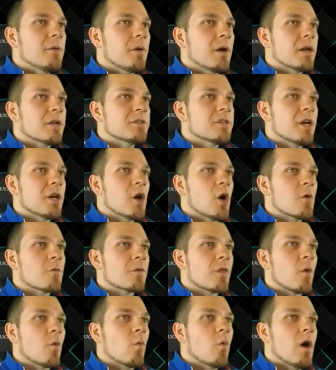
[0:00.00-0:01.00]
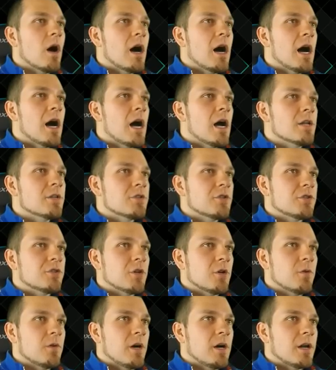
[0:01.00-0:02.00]
We gotta take over the watch,
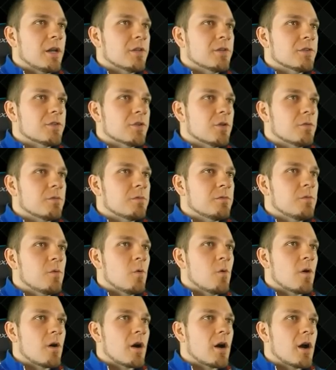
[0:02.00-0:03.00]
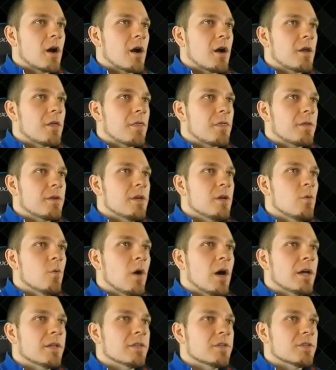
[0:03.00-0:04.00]
so on and so forth. He
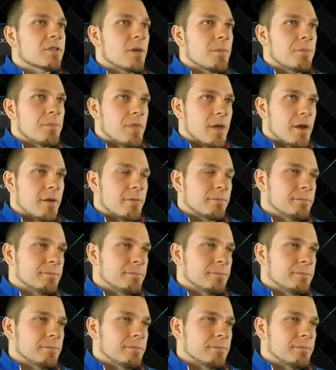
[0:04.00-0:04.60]
wants something.